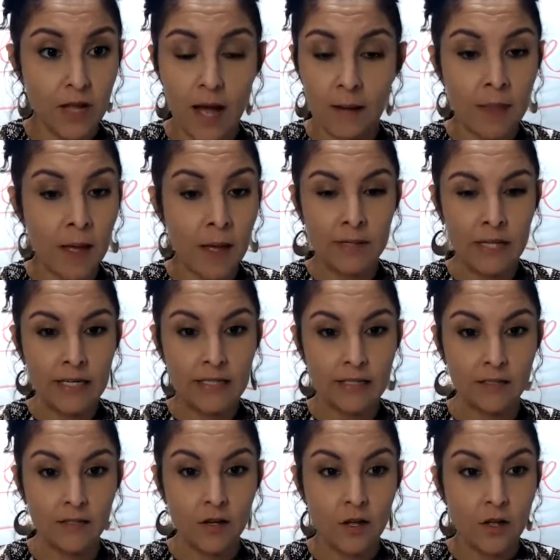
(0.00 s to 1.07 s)
I'm not
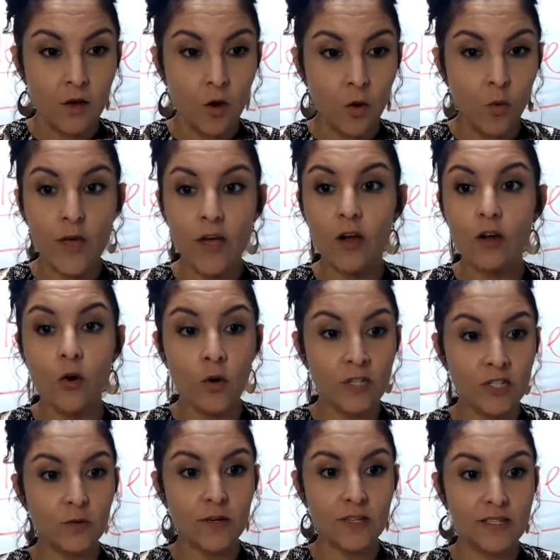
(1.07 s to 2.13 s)
playing. We are
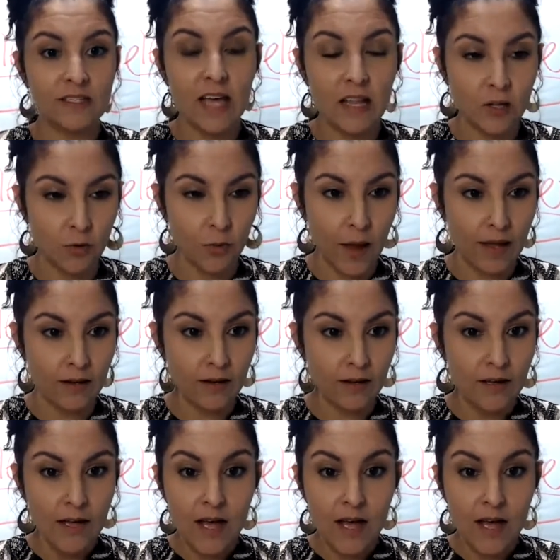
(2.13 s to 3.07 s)
going to accelerate.